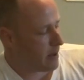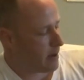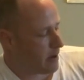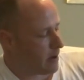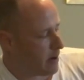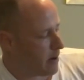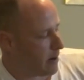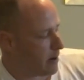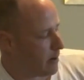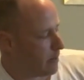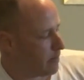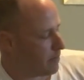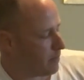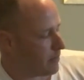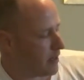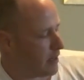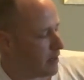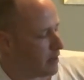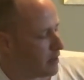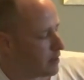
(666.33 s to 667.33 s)

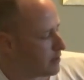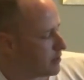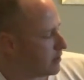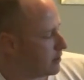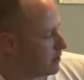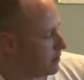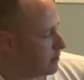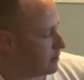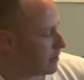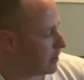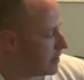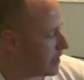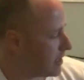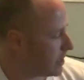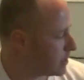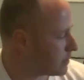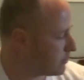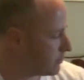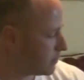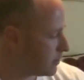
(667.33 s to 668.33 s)
And also the
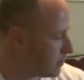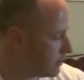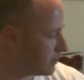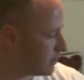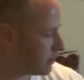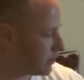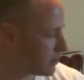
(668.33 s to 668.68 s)
last one,